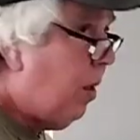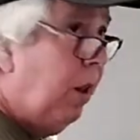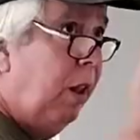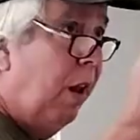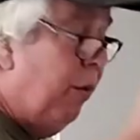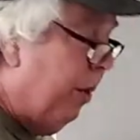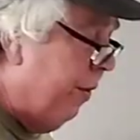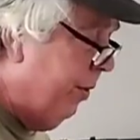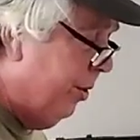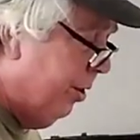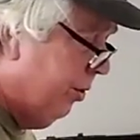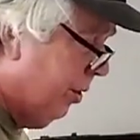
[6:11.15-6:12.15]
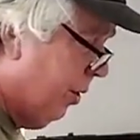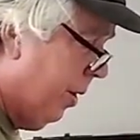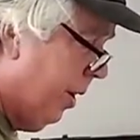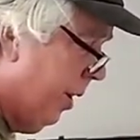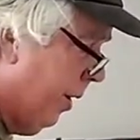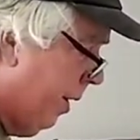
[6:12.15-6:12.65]
in
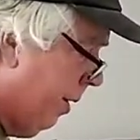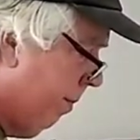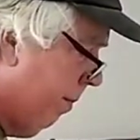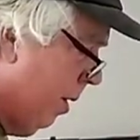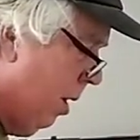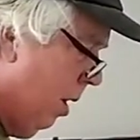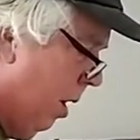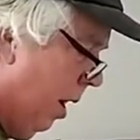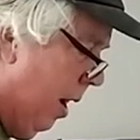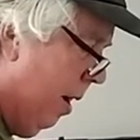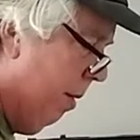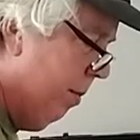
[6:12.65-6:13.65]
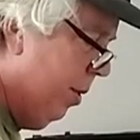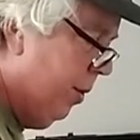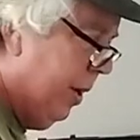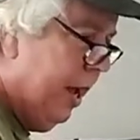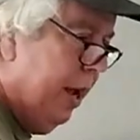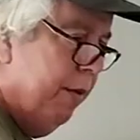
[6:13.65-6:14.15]
our area
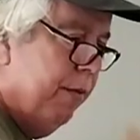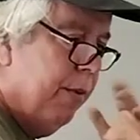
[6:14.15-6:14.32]
who came